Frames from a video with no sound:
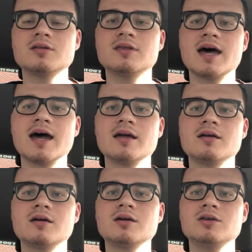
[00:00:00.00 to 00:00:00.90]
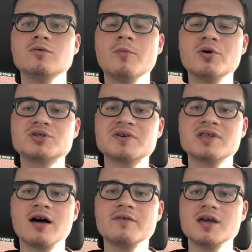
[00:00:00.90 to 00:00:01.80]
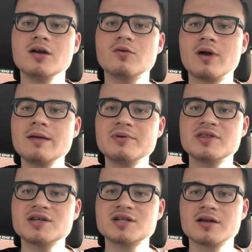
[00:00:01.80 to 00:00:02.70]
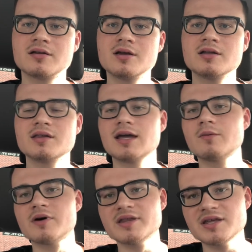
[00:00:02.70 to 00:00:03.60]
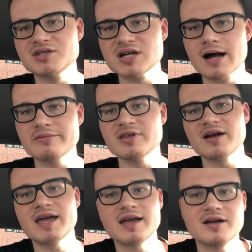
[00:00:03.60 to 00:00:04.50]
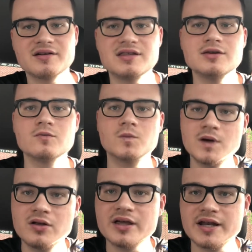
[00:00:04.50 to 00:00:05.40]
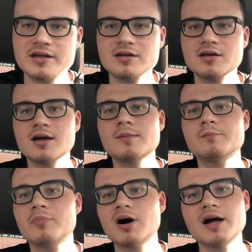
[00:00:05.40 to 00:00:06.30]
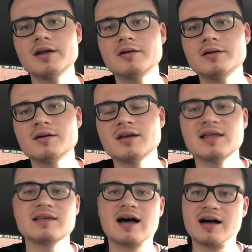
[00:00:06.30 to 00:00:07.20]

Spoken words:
that you will put yourself in great position to get one of these jobs. Now I can't guarantee you will get it, but because